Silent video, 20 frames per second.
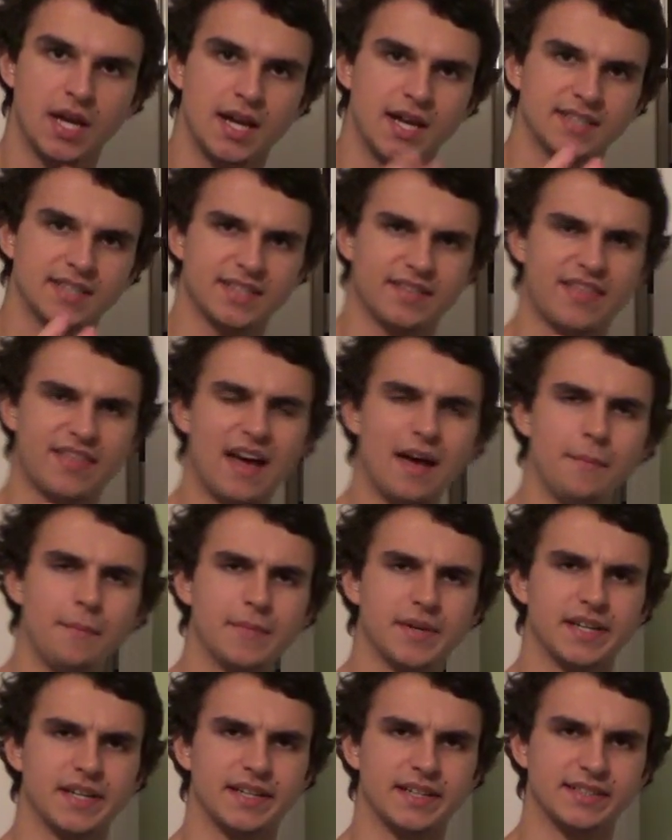So that
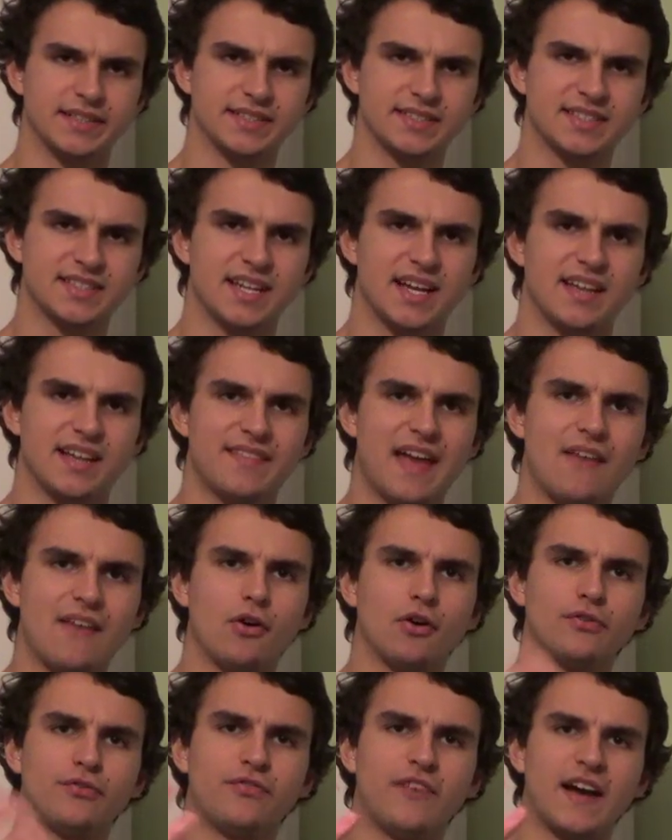means their
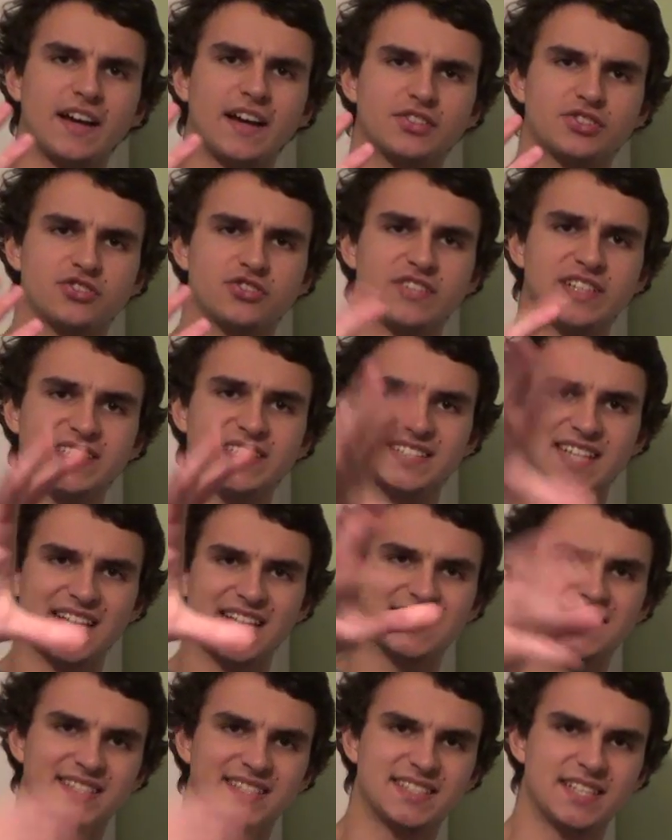olfactory
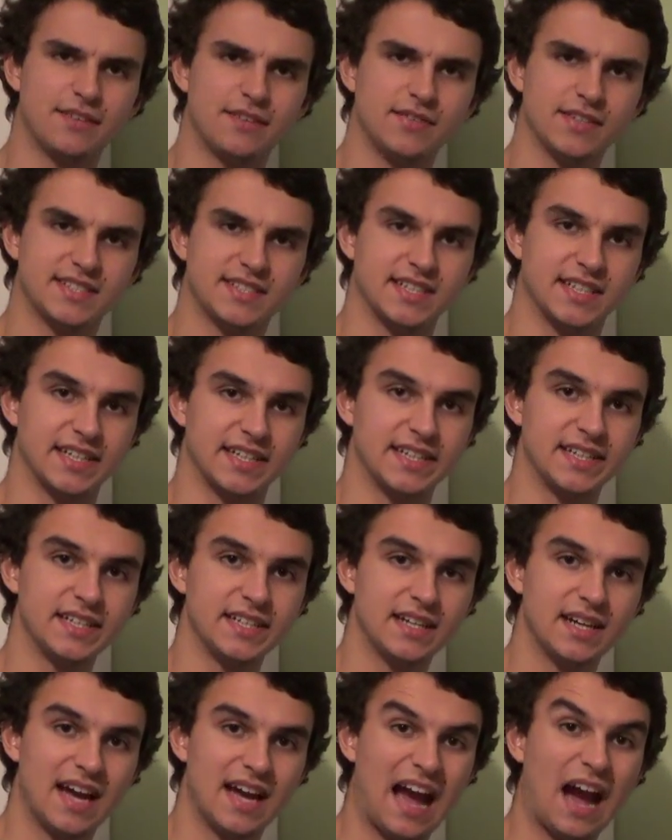
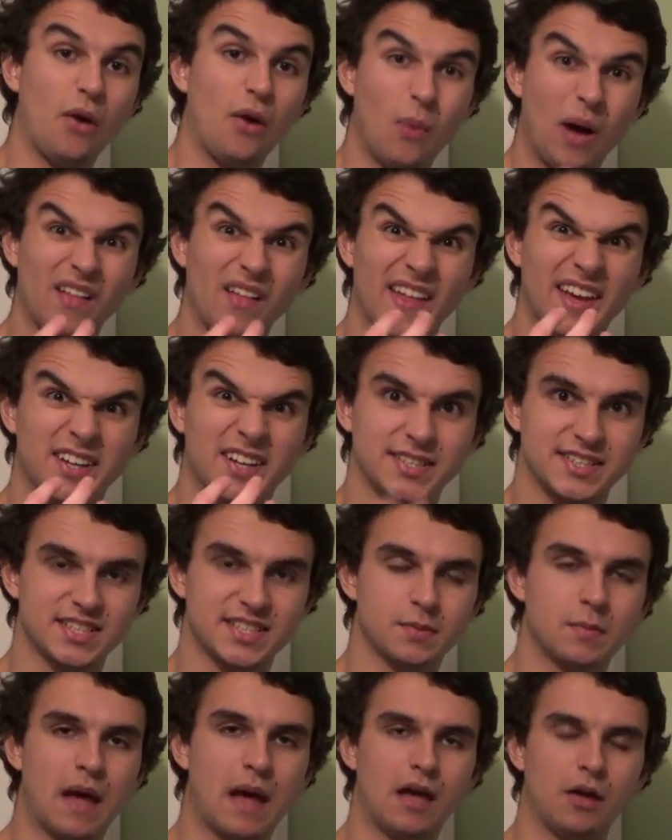sensitivity, how well they could
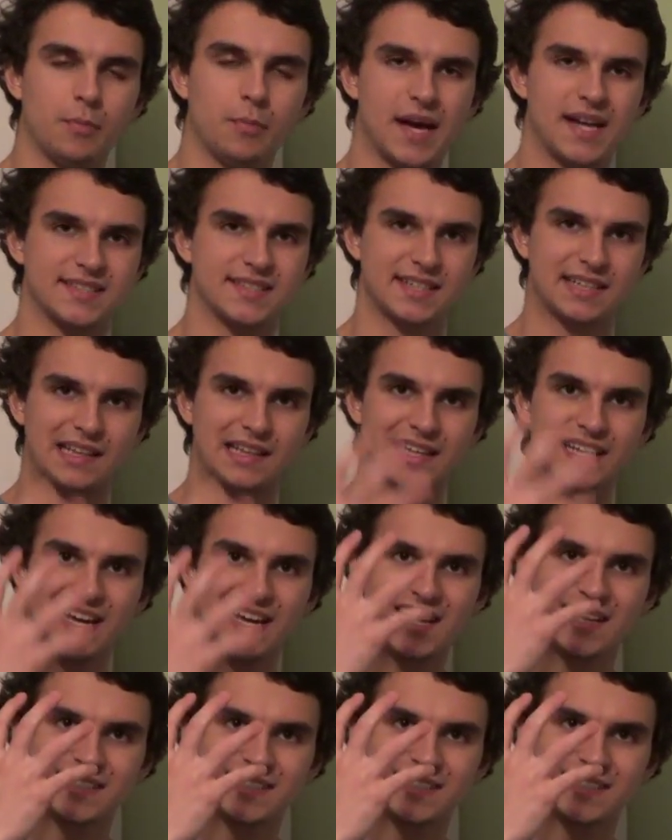smell basically,